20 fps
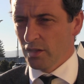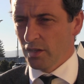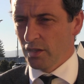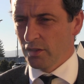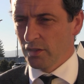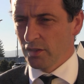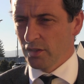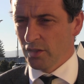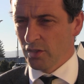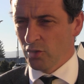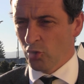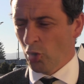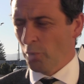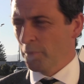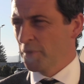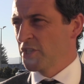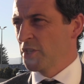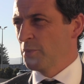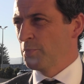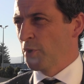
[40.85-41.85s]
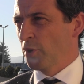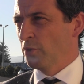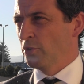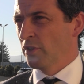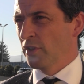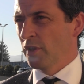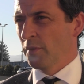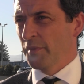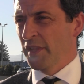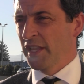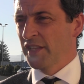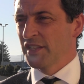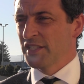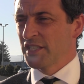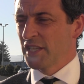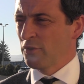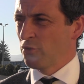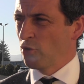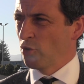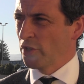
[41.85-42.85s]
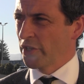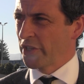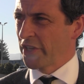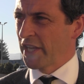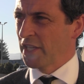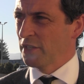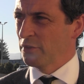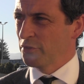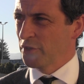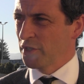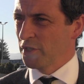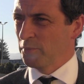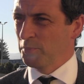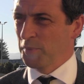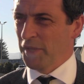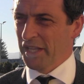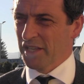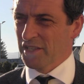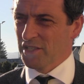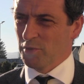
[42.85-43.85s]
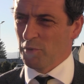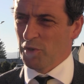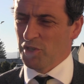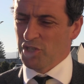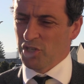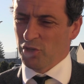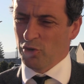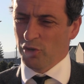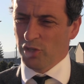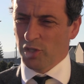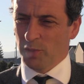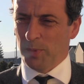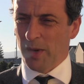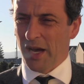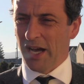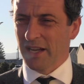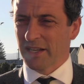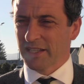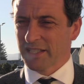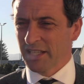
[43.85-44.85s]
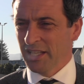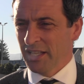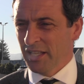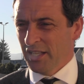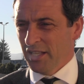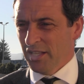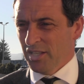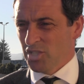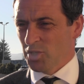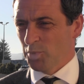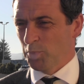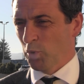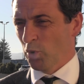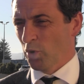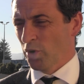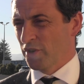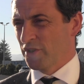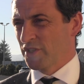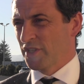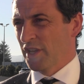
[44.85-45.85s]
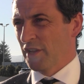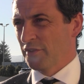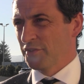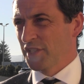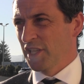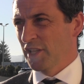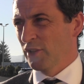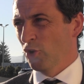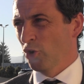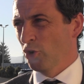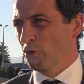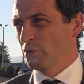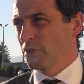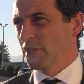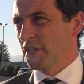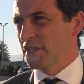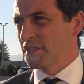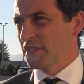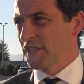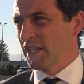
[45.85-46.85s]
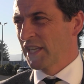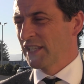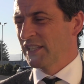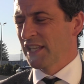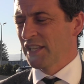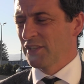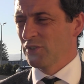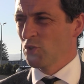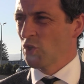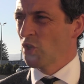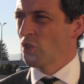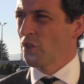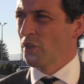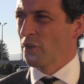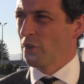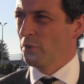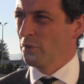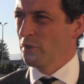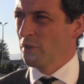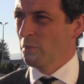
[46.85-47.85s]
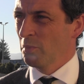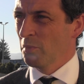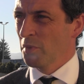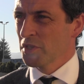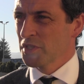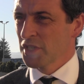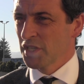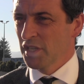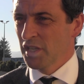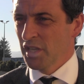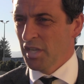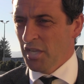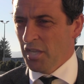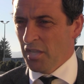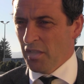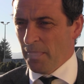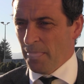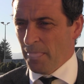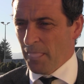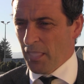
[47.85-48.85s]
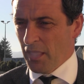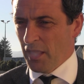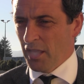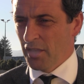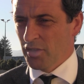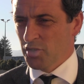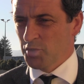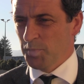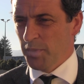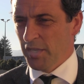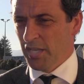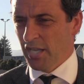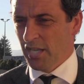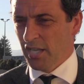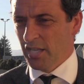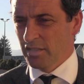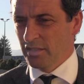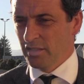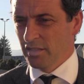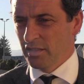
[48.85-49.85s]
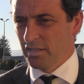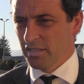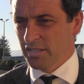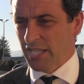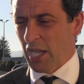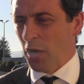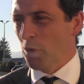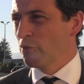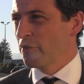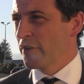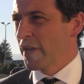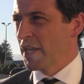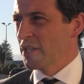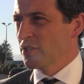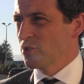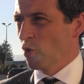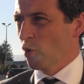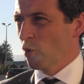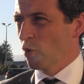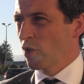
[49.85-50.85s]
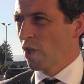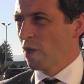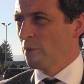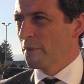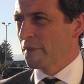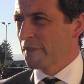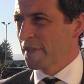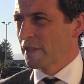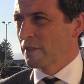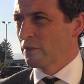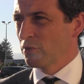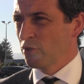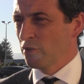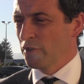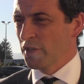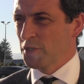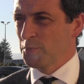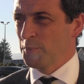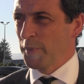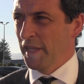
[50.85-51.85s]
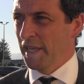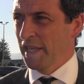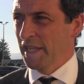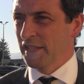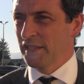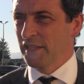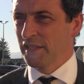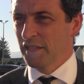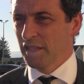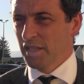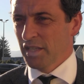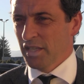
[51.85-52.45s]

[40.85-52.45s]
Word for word: Uh, enormously proud of them. They deserve all the credit for it. The players, the ones that go in the park, supporters that have stayed loyal to us and continue to turn out in numbers. It, there's been a, it's galvanised the whole club, I think, through this period.